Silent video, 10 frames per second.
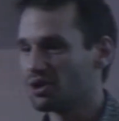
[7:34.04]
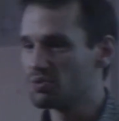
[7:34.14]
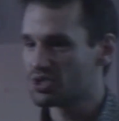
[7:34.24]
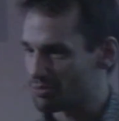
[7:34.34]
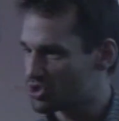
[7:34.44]

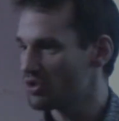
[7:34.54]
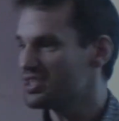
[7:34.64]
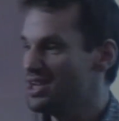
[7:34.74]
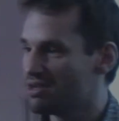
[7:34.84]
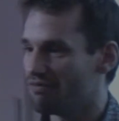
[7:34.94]
groups. I'm sure
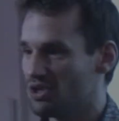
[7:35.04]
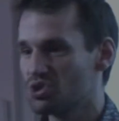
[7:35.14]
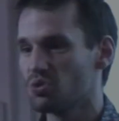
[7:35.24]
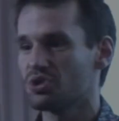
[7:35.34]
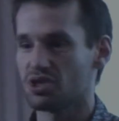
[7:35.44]
there's
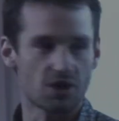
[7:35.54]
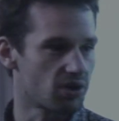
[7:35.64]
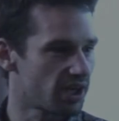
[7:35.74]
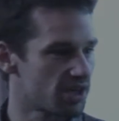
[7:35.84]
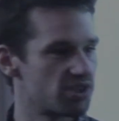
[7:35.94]
individuals in
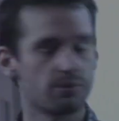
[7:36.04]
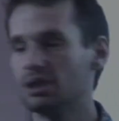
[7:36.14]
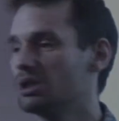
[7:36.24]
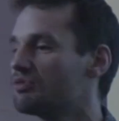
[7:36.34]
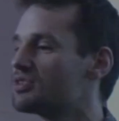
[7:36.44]
Doncaster that
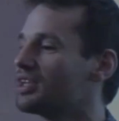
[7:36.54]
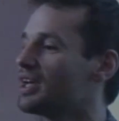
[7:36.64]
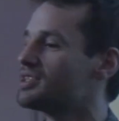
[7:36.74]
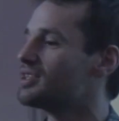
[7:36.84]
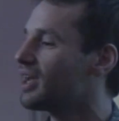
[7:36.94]
would love to
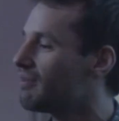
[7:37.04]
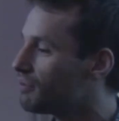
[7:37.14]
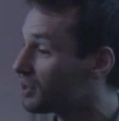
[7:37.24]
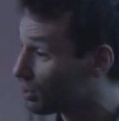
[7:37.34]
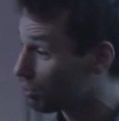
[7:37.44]
get
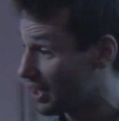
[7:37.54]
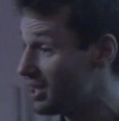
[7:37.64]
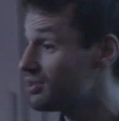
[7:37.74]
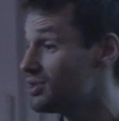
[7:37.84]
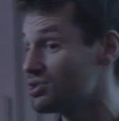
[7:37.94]
together and
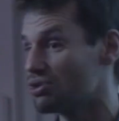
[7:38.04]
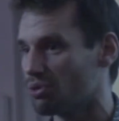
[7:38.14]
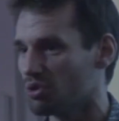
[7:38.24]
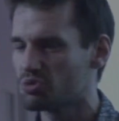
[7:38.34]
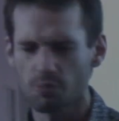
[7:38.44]
create these
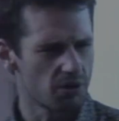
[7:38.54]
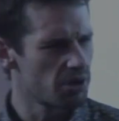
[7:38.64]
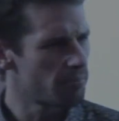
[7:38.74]
groups, but